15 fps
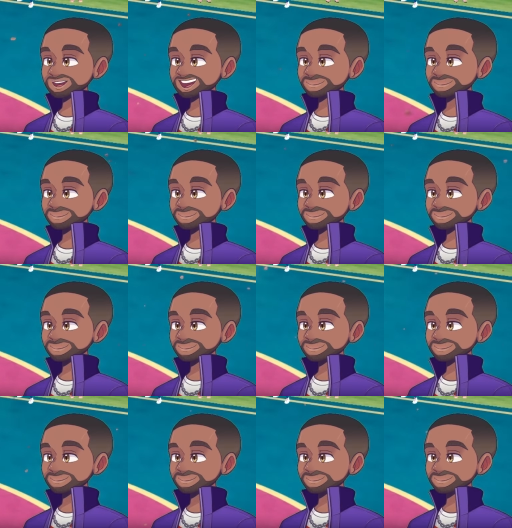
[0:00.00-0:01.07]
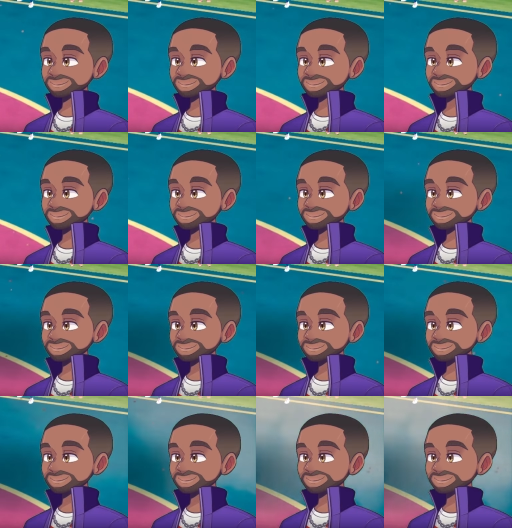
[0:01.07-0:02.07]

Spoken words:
No one is speaking in this clip.